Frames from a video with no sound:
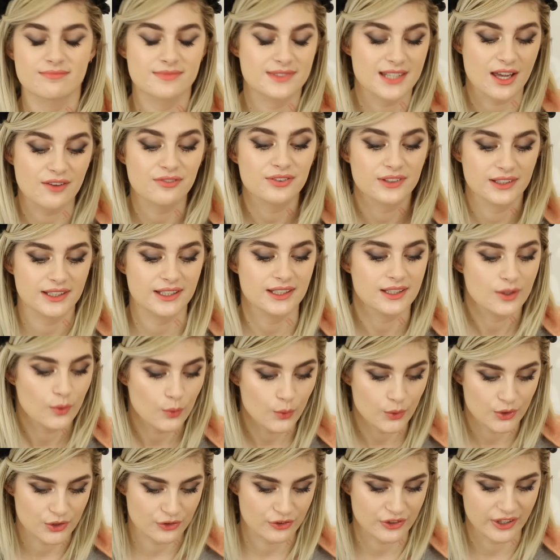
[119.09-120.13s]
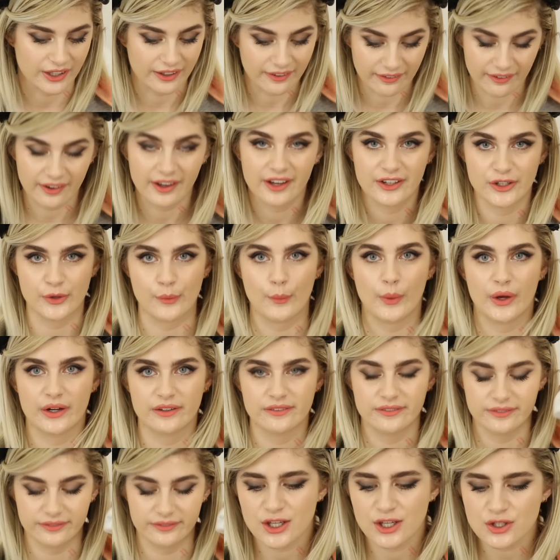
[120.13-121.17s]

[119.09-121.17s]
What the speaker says: definitely ordering a new one.